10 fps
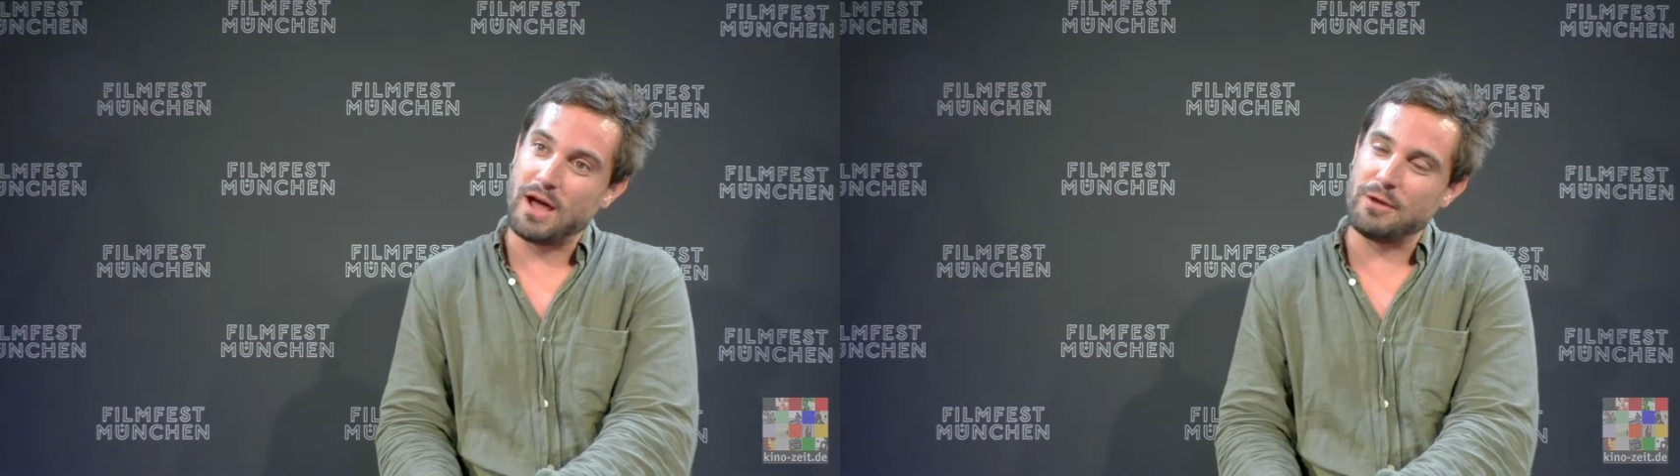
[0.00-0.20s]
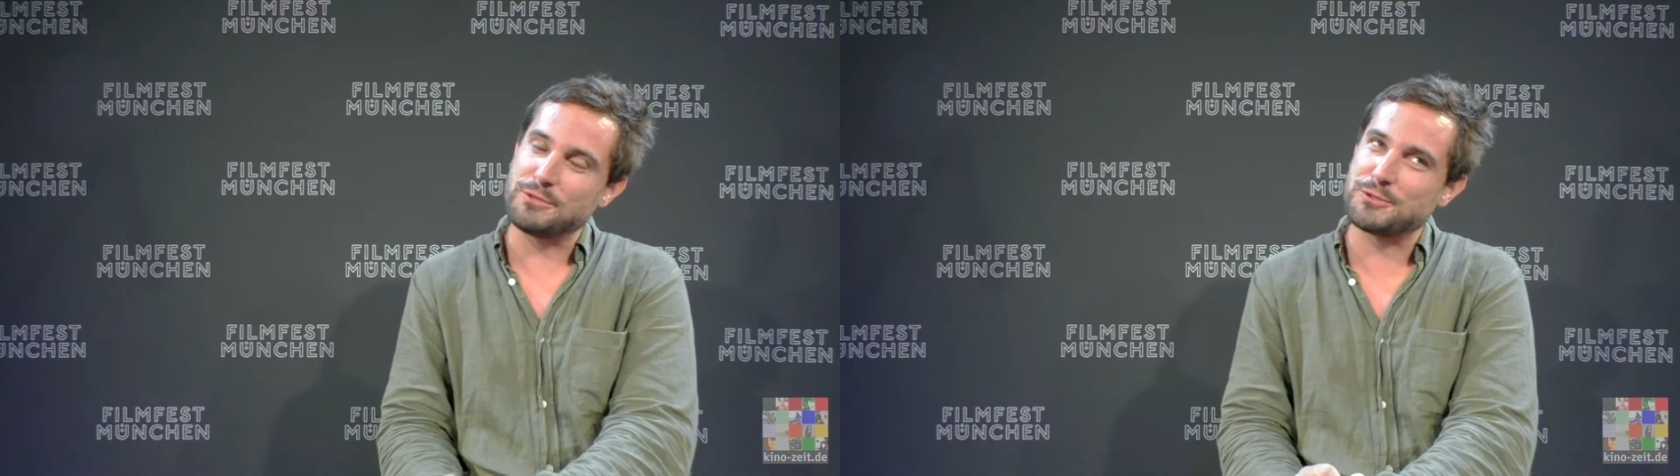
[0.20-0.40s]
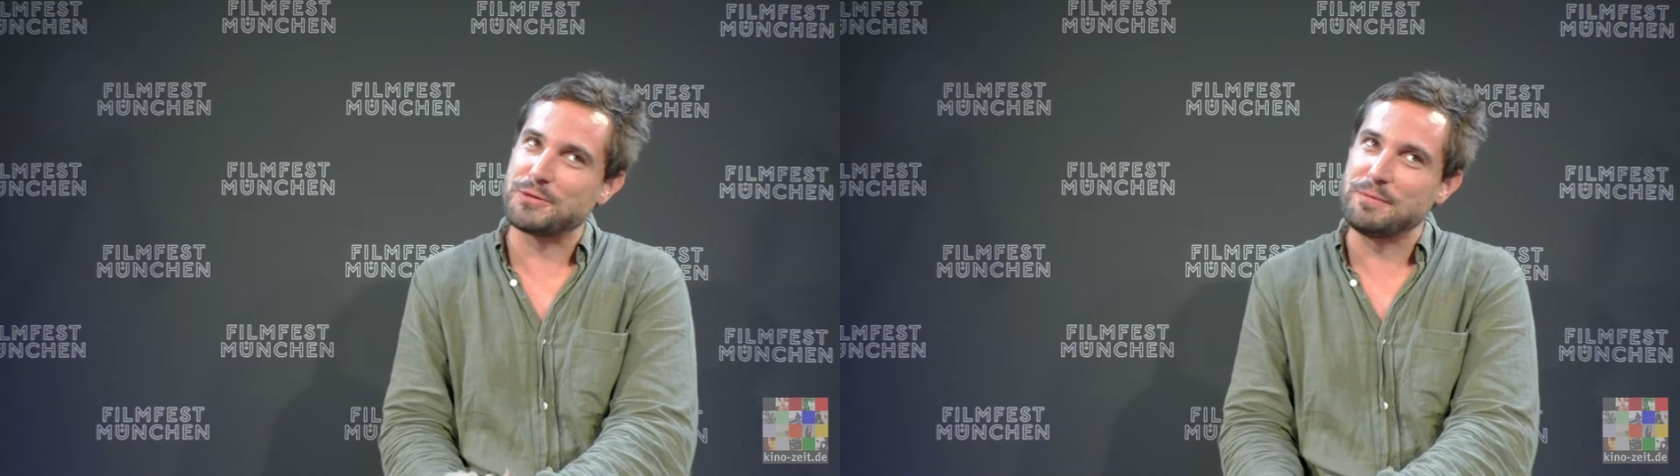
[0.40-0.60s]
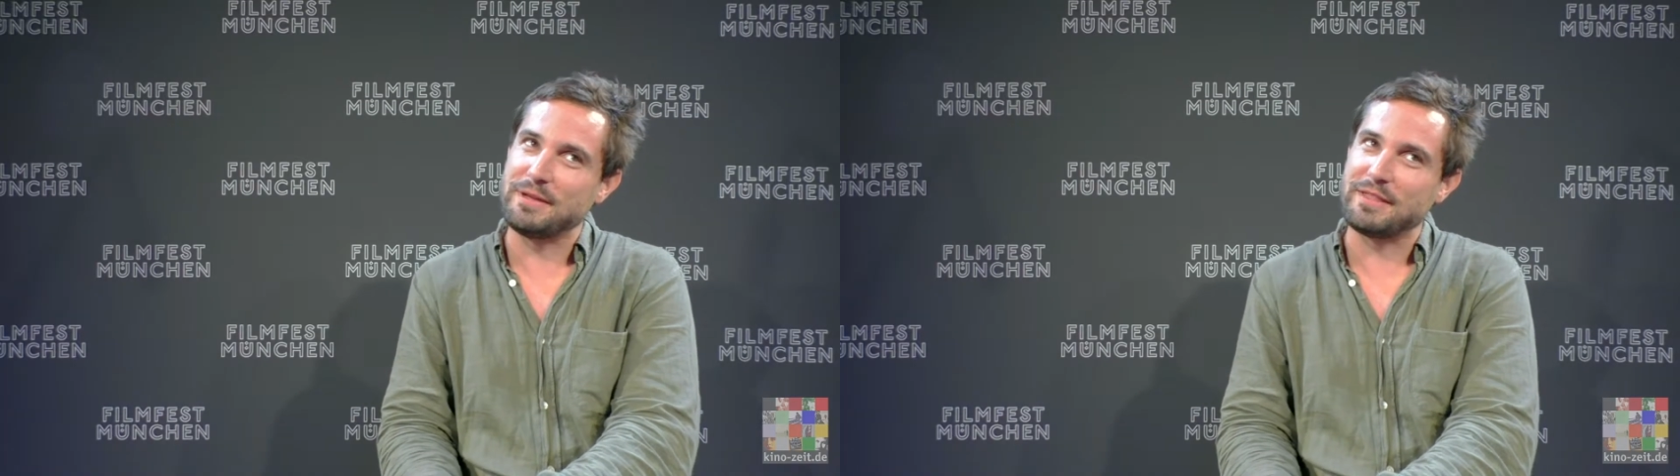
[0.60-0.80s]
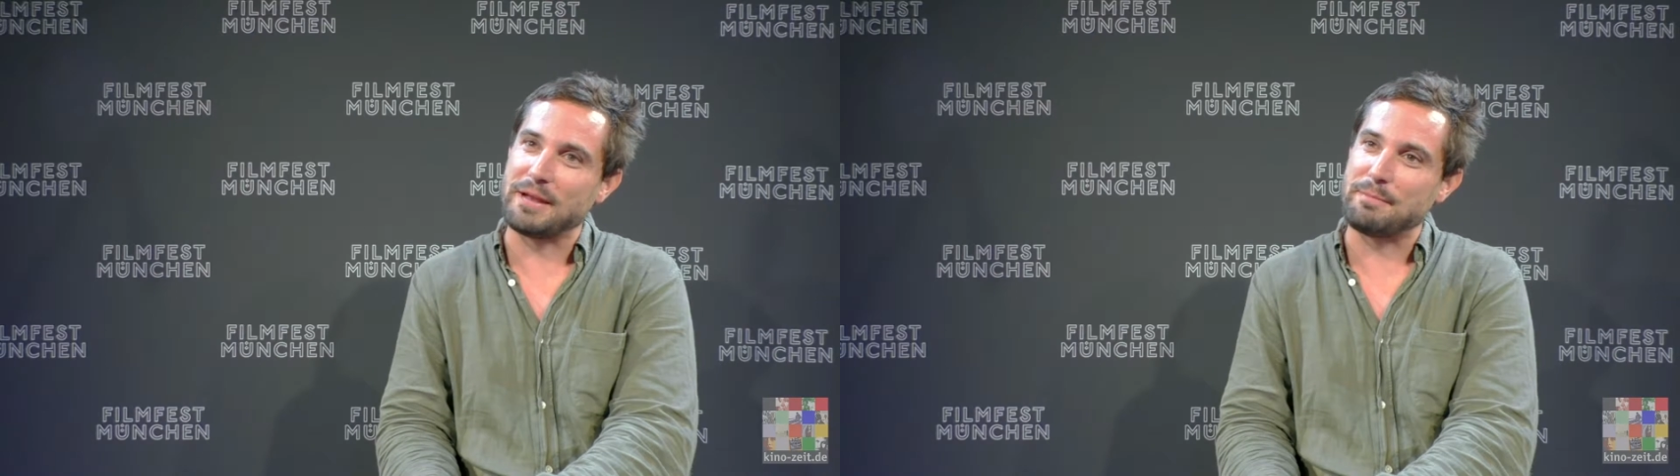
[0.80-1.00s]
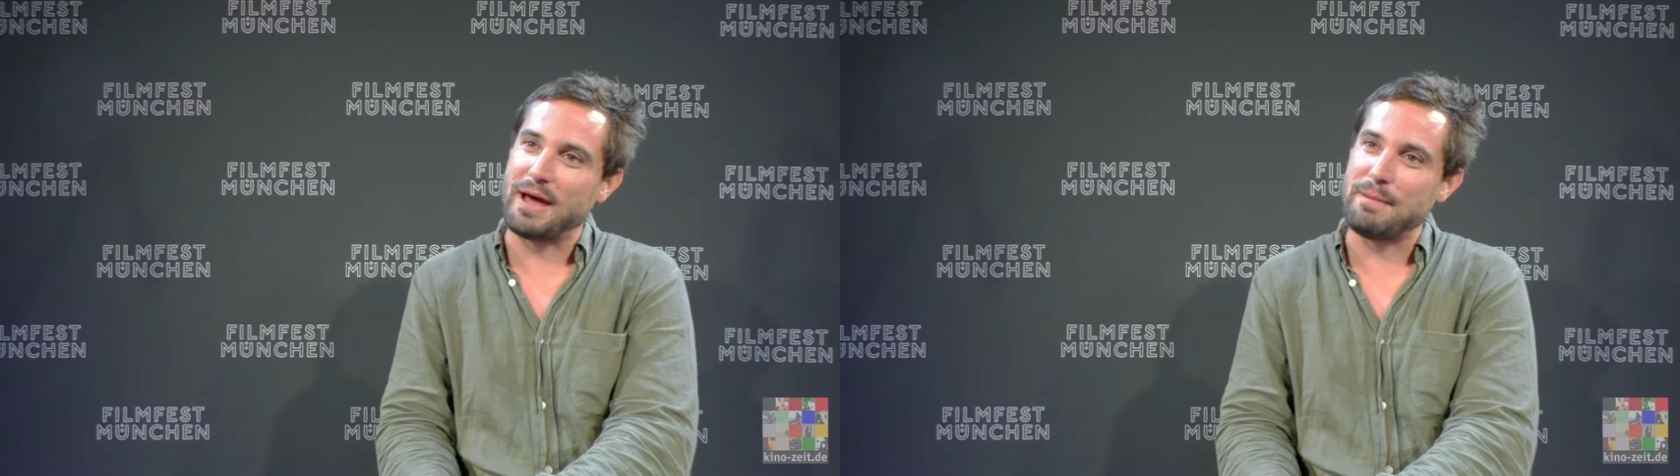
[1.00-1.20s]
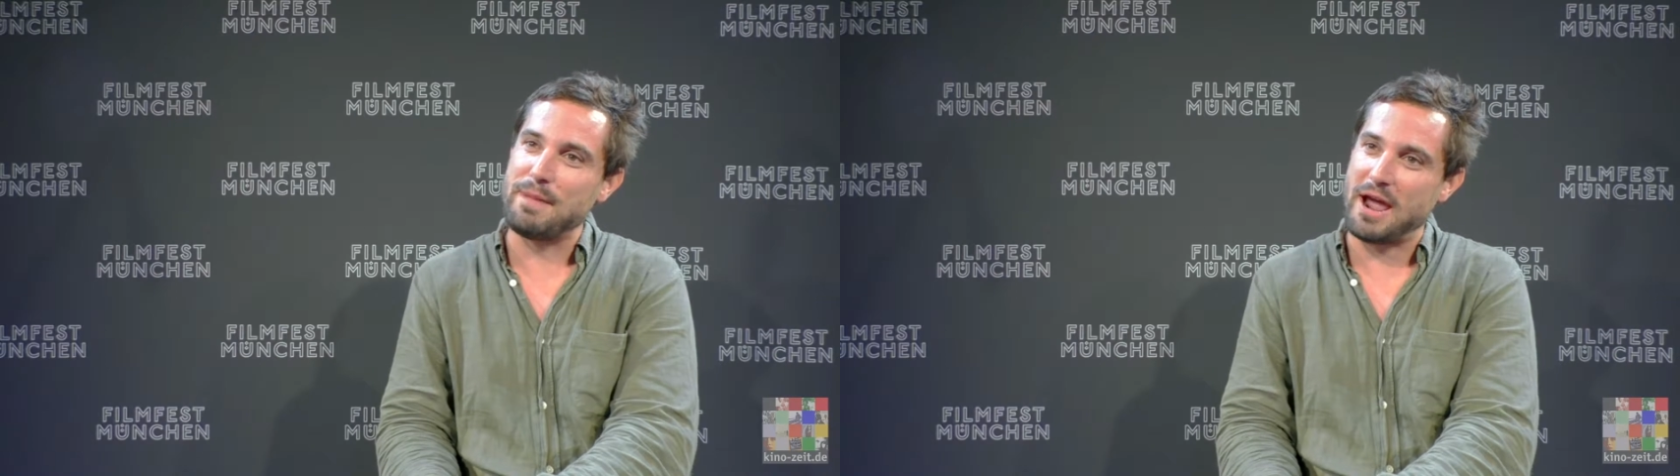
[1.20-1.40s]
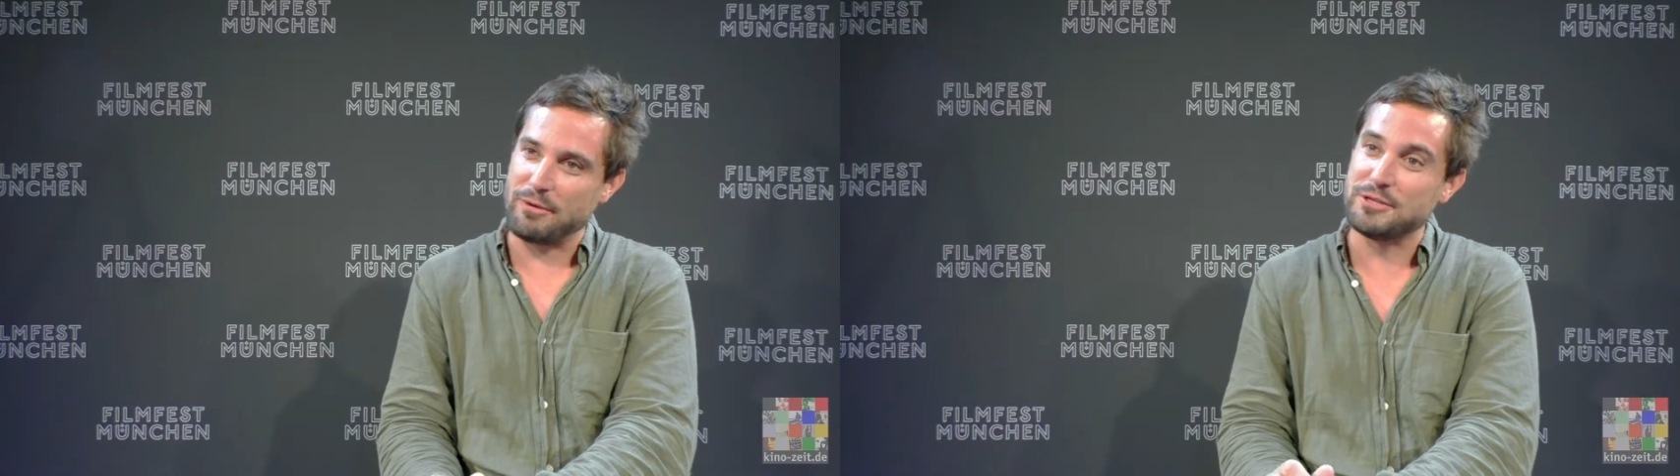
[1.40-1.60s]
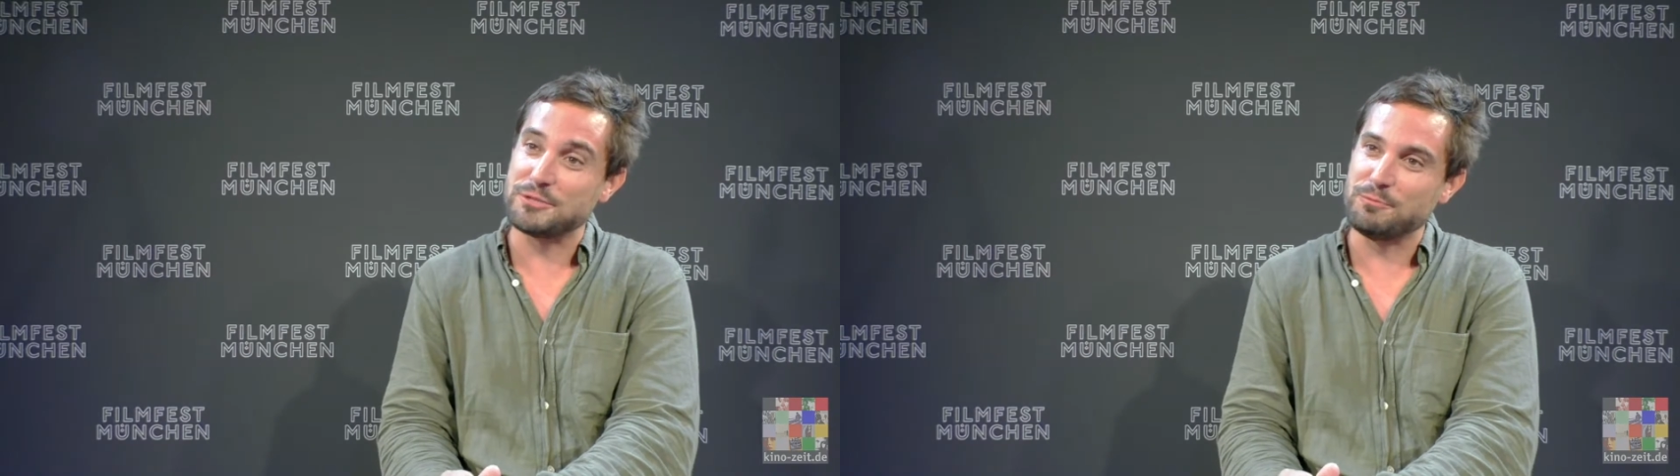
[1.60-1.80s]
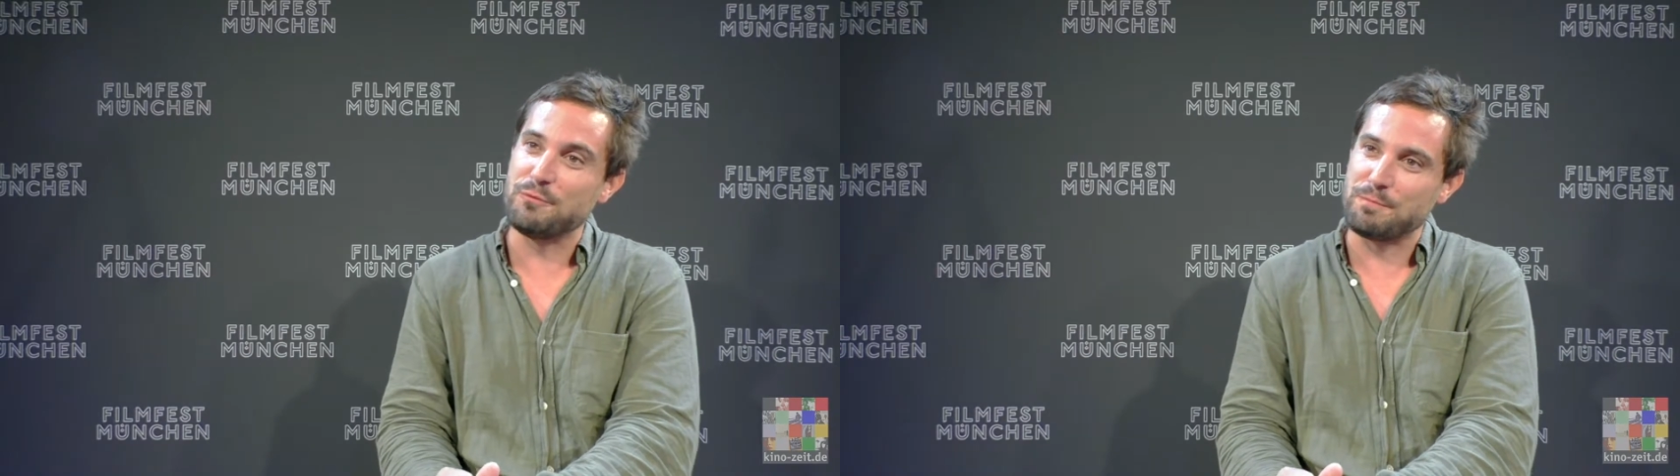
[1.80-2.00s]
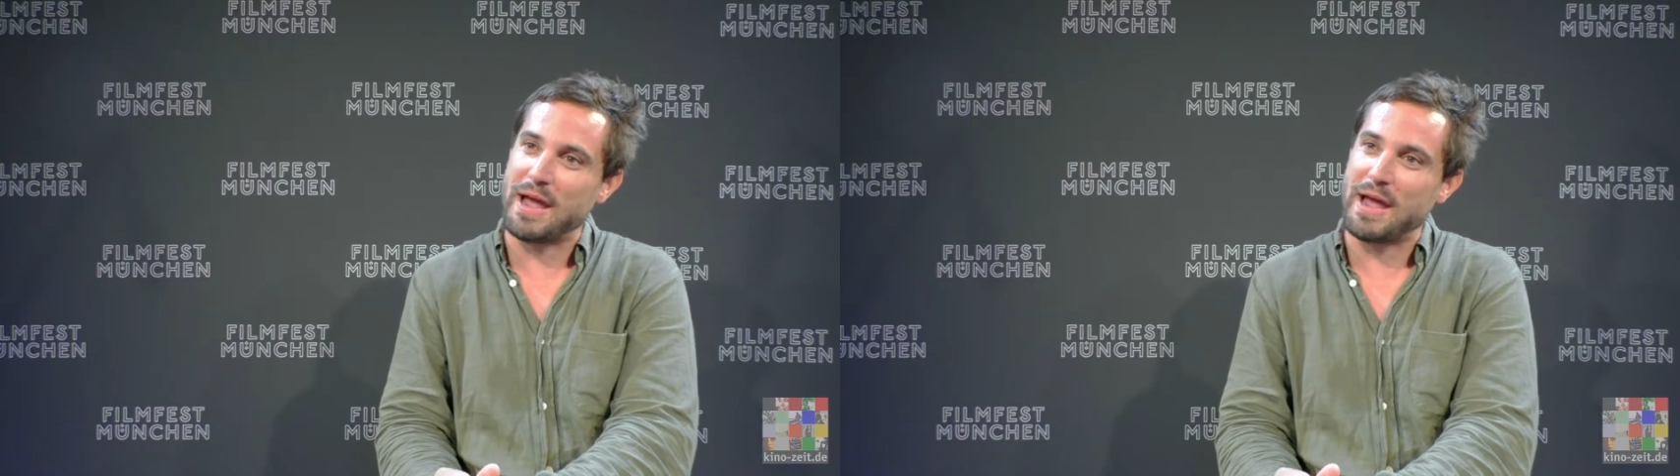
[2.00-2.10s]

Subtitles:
I was dreaming that my parents moved